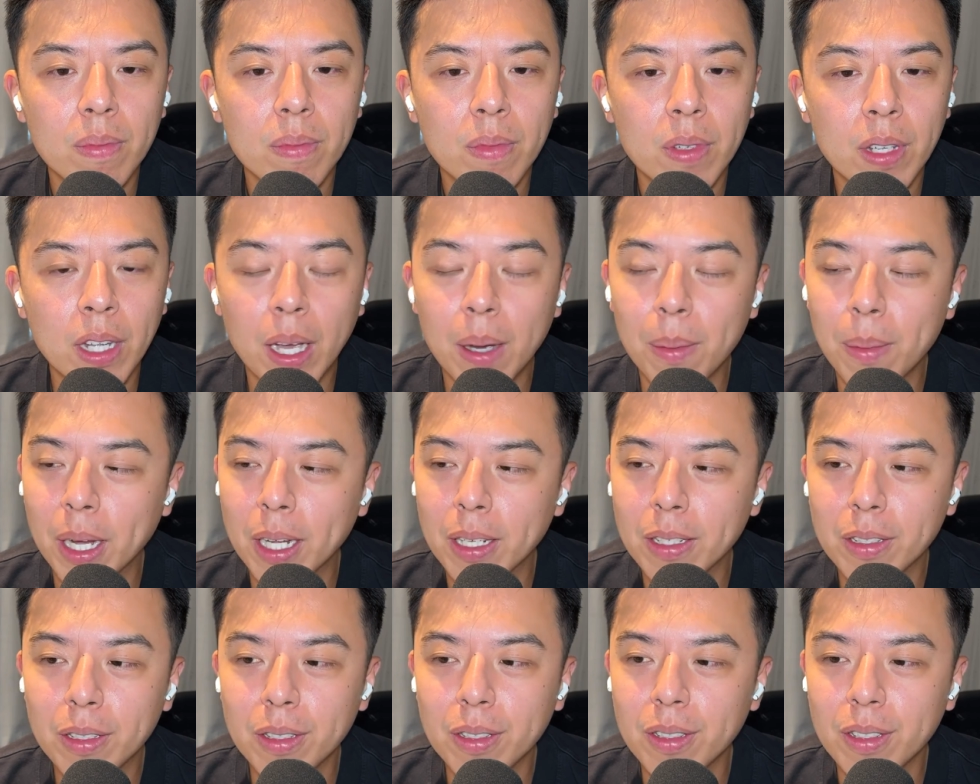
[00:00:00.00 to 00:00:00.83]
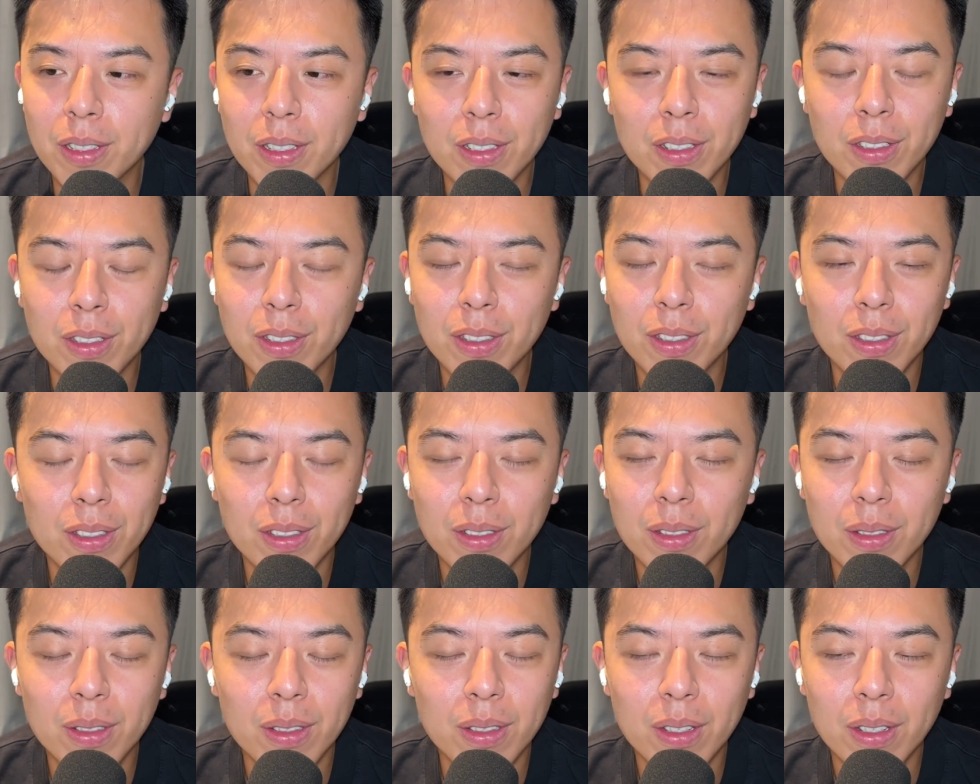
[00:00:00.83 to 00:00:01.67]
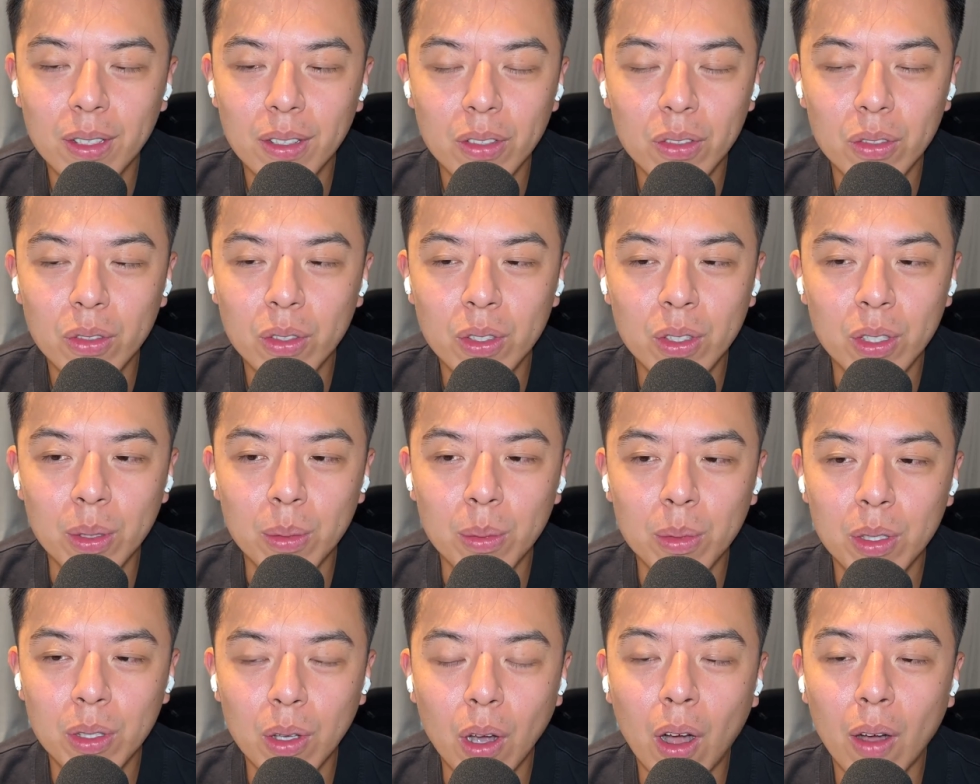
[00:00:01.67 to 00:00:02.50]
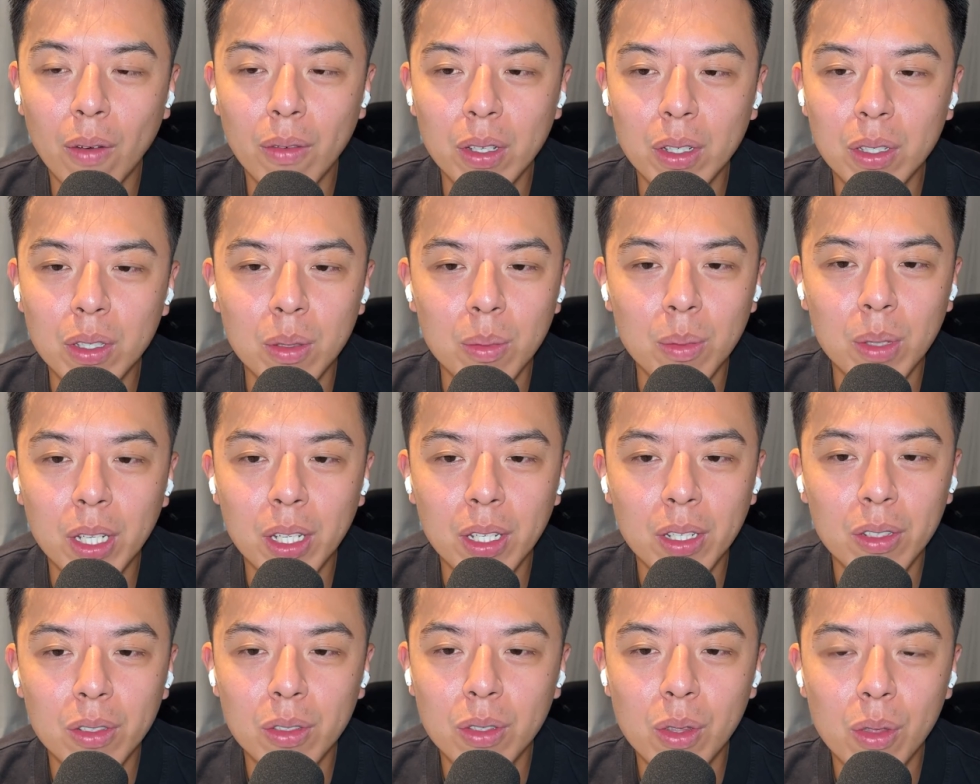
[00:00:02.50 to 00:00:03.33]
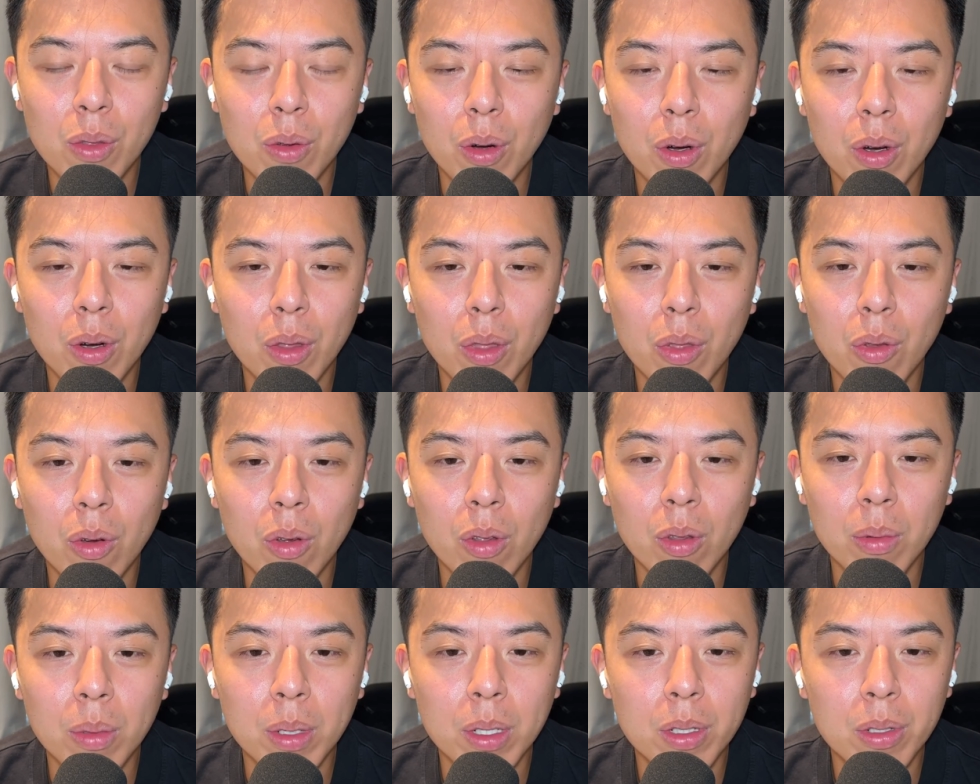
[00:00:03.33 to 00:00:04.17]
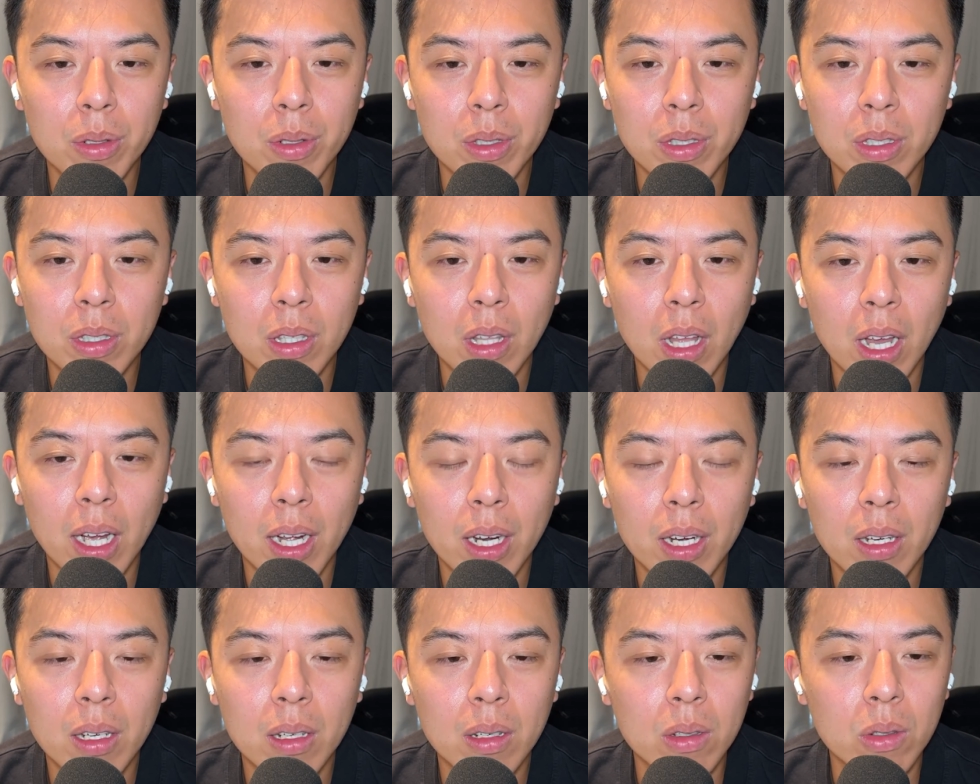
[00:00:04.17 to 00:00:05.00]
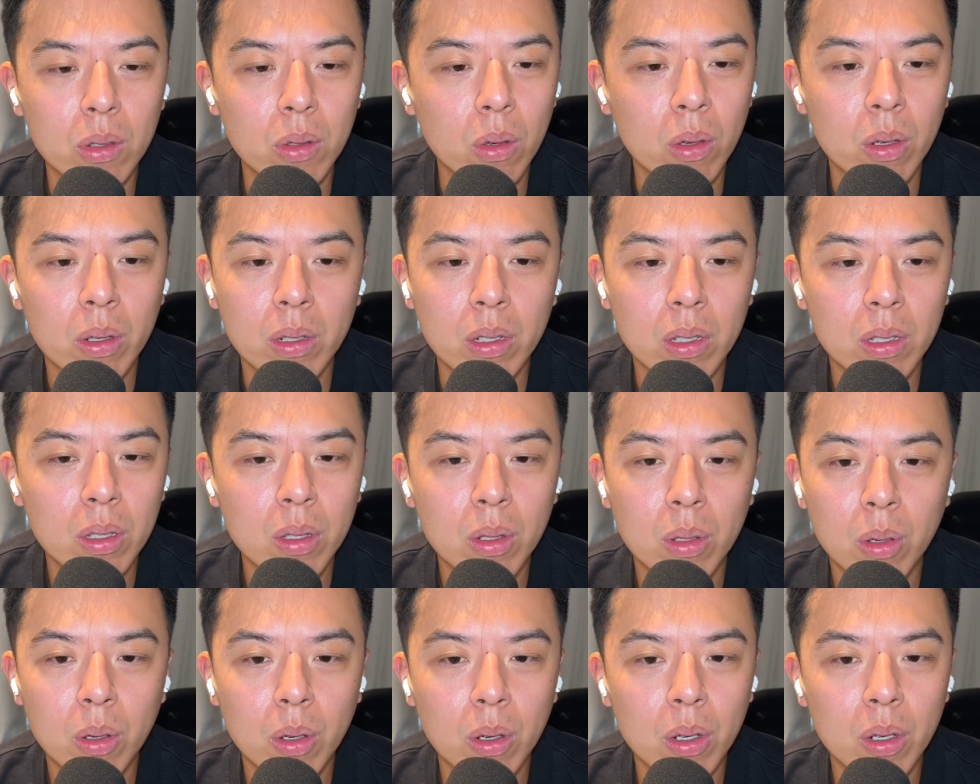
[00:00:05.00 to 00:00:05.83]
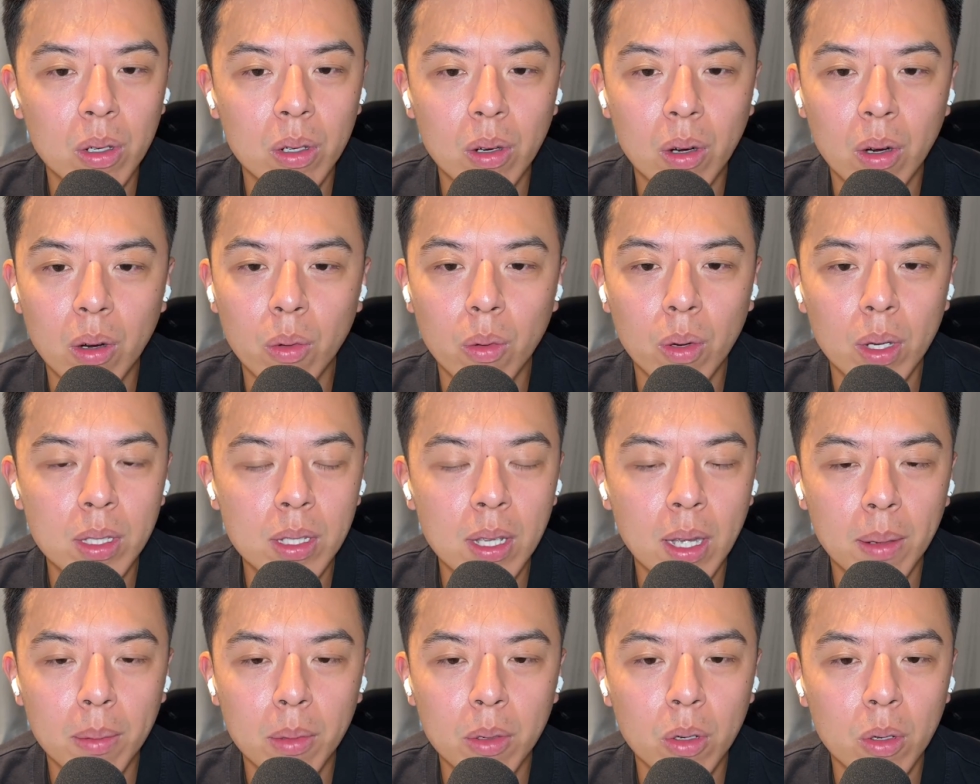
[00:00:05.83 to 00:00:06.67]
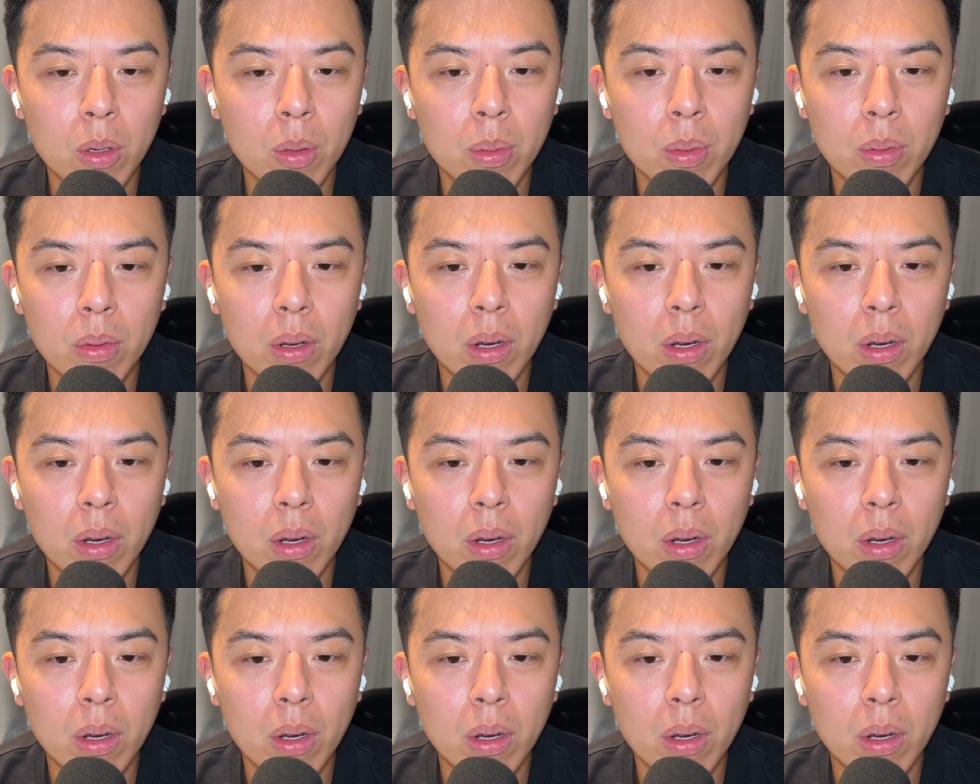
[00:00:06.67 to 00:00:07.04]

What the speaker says: Yeah, man, dude, seems obvious to me. Just throw them into a Slack or Discord or WhatsApp group.